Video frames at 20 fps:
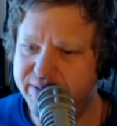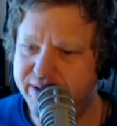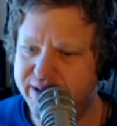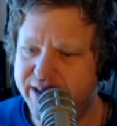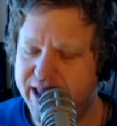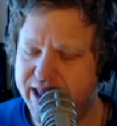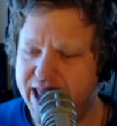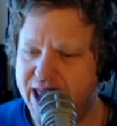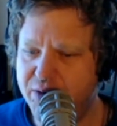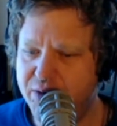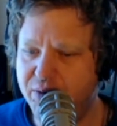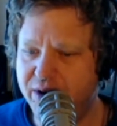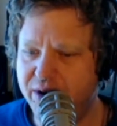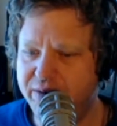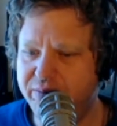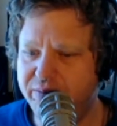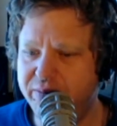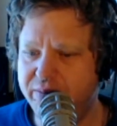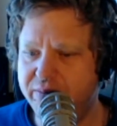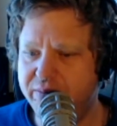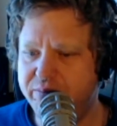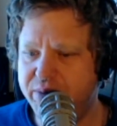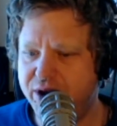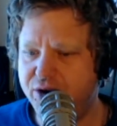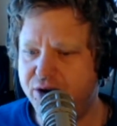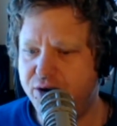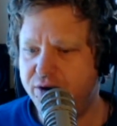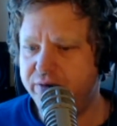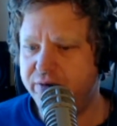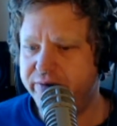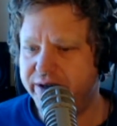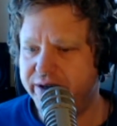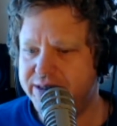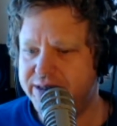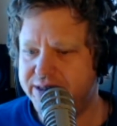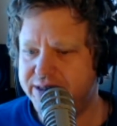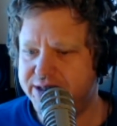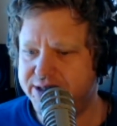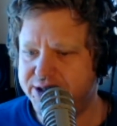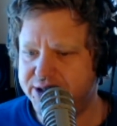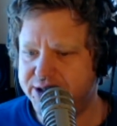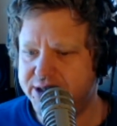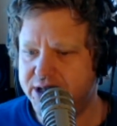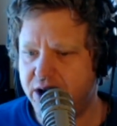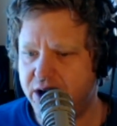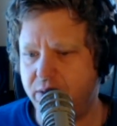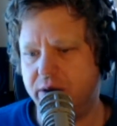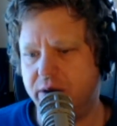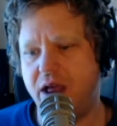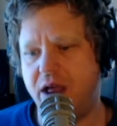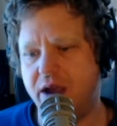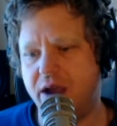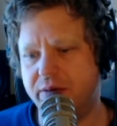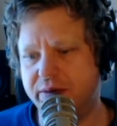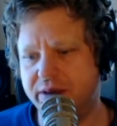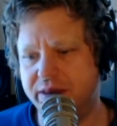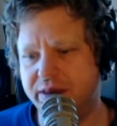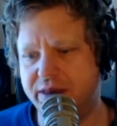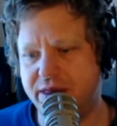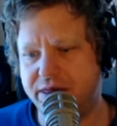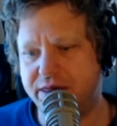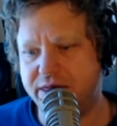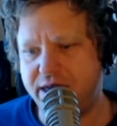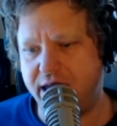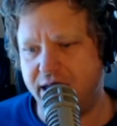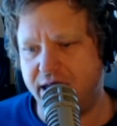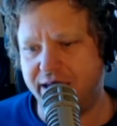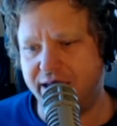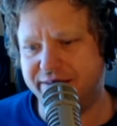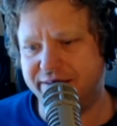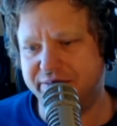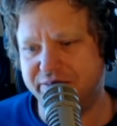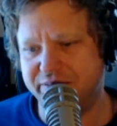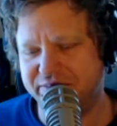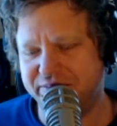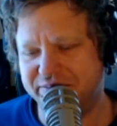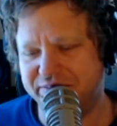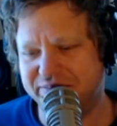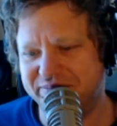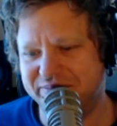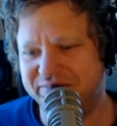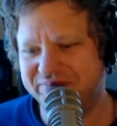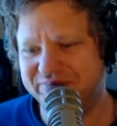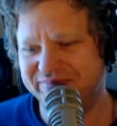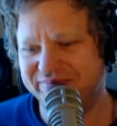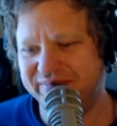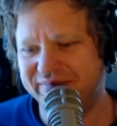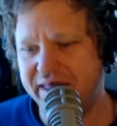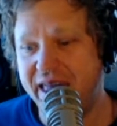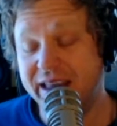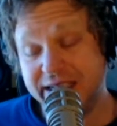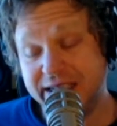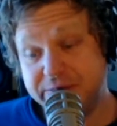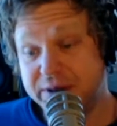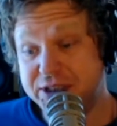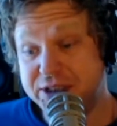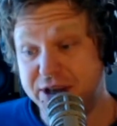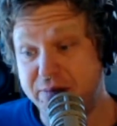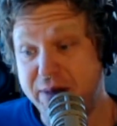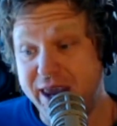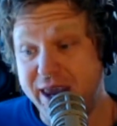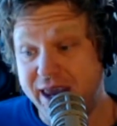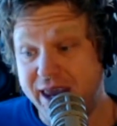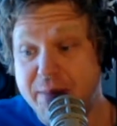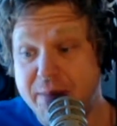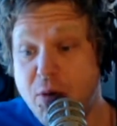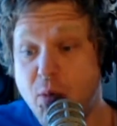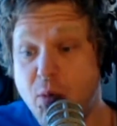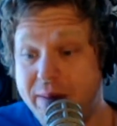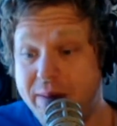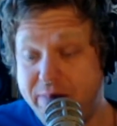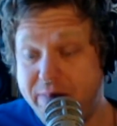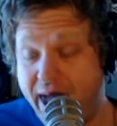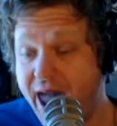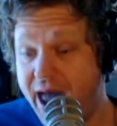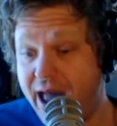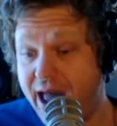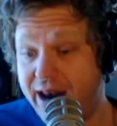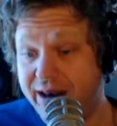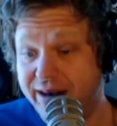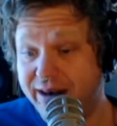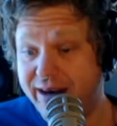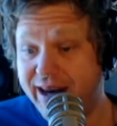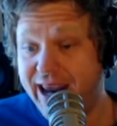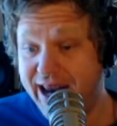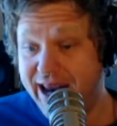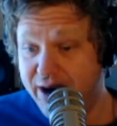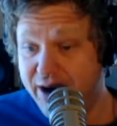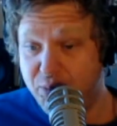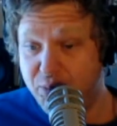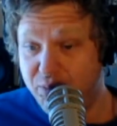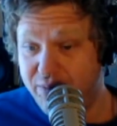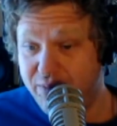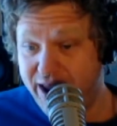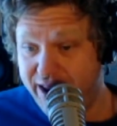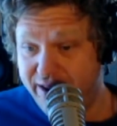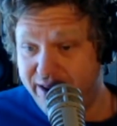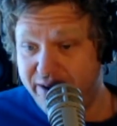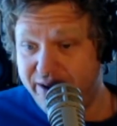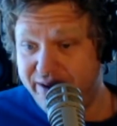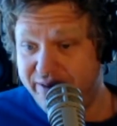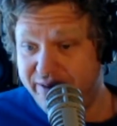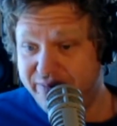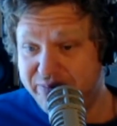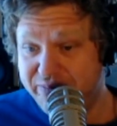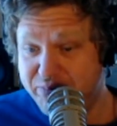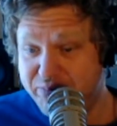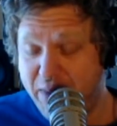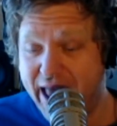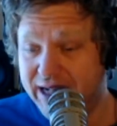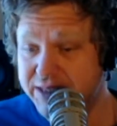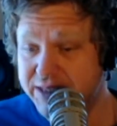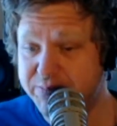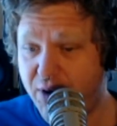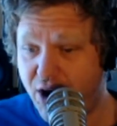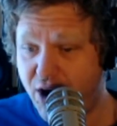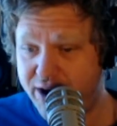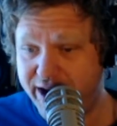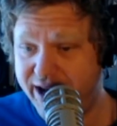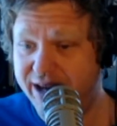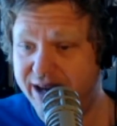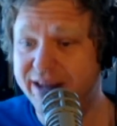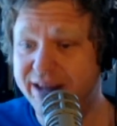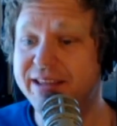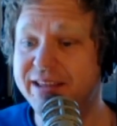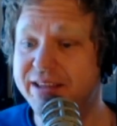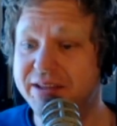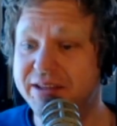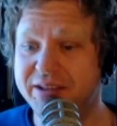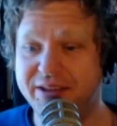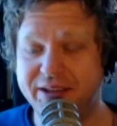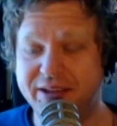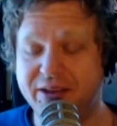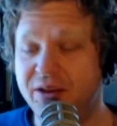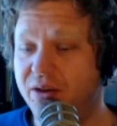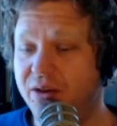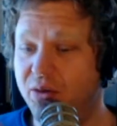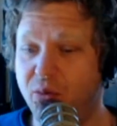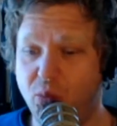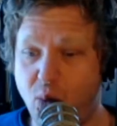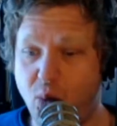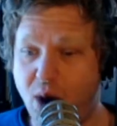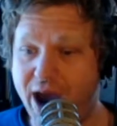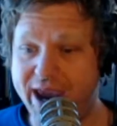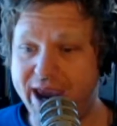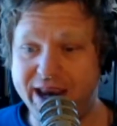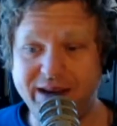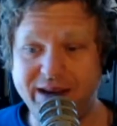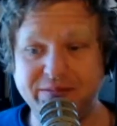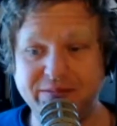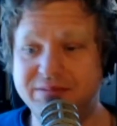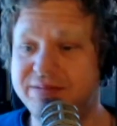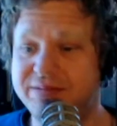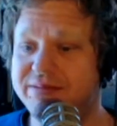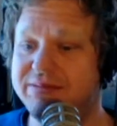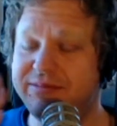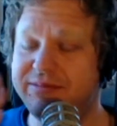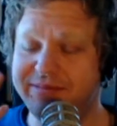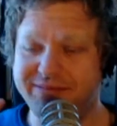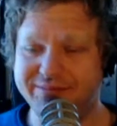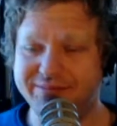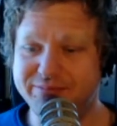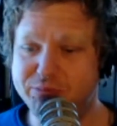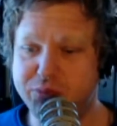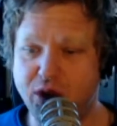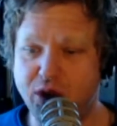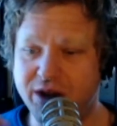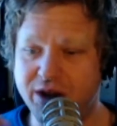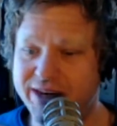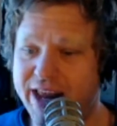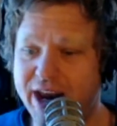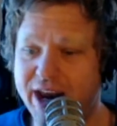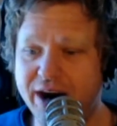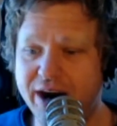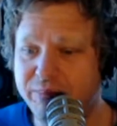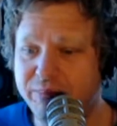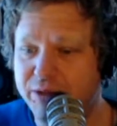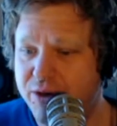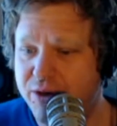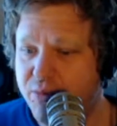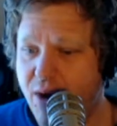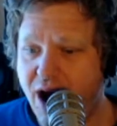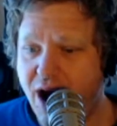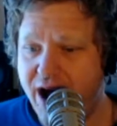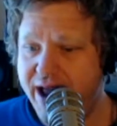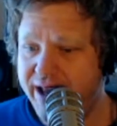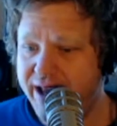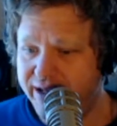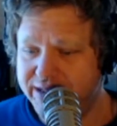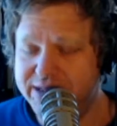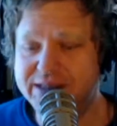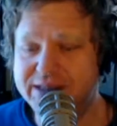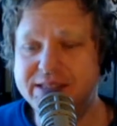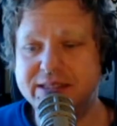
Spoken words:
It would behoove us to just go along with the thing. Especially me. I'm a white man in a man's body, white, blonde hair, blue eyes.